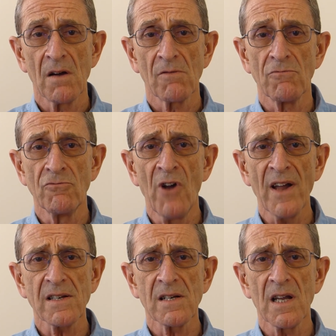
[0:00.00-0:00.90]

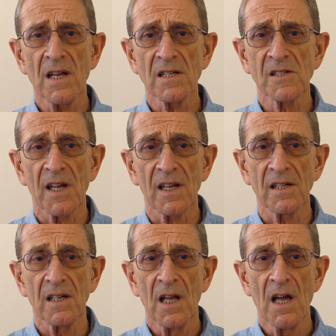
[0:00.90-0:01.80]
"Right," he
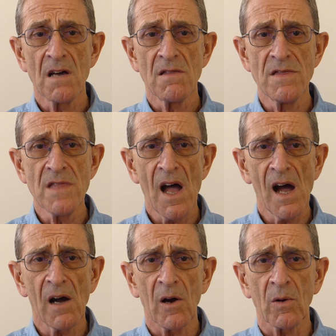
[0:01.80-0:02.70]
said,
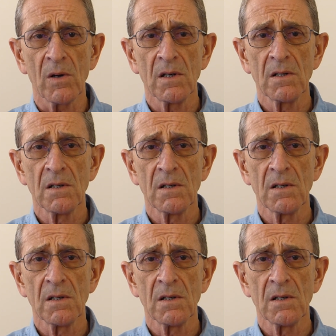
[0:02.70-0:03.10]
"now."